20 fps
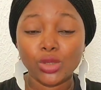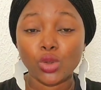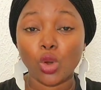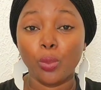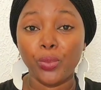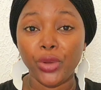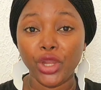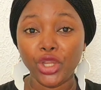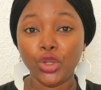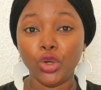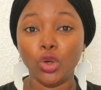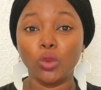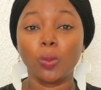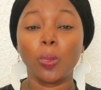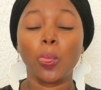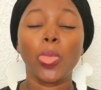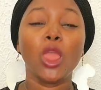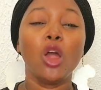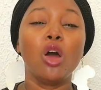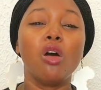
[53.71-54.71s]
how the
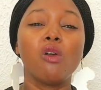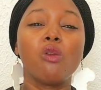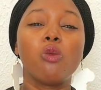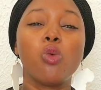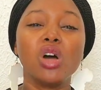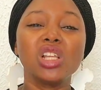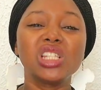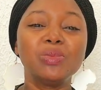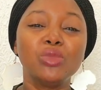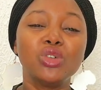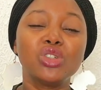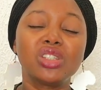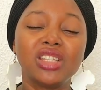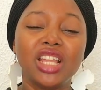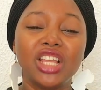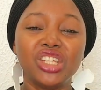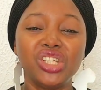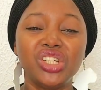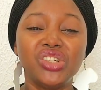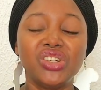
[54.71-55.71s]
government of Ghana is so
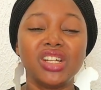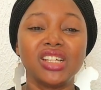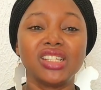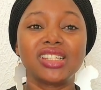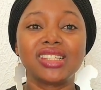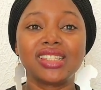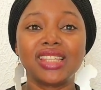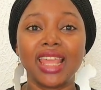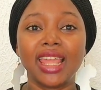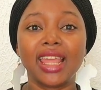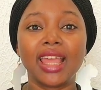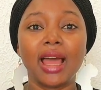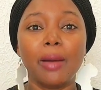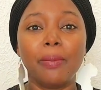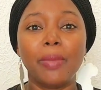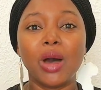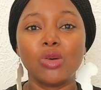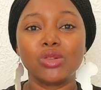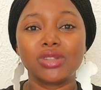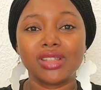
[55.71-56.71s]
intentional
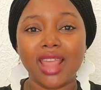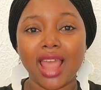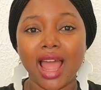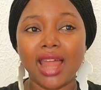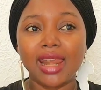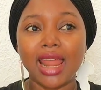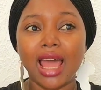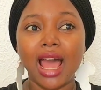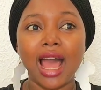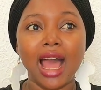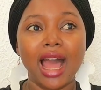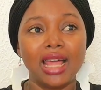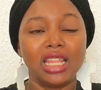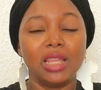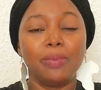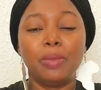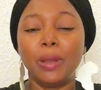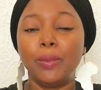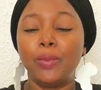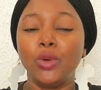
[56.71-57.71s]
about the people
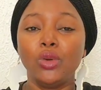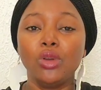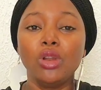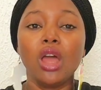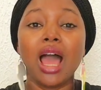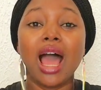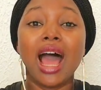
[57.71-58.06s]
of Ghana.